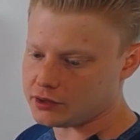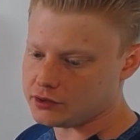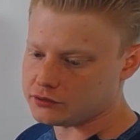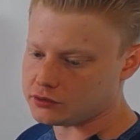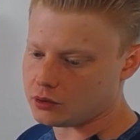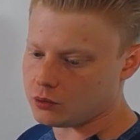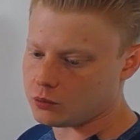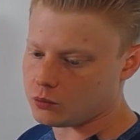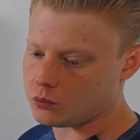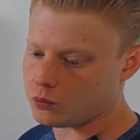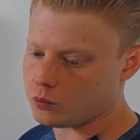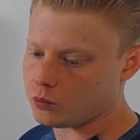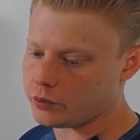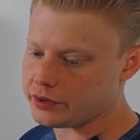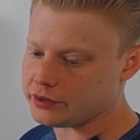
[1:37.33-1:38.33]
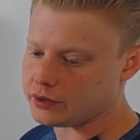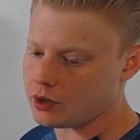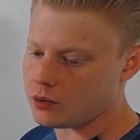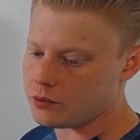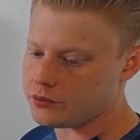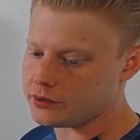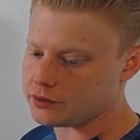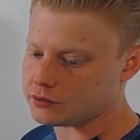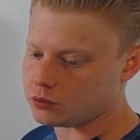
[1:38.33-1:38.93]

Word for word: So we know that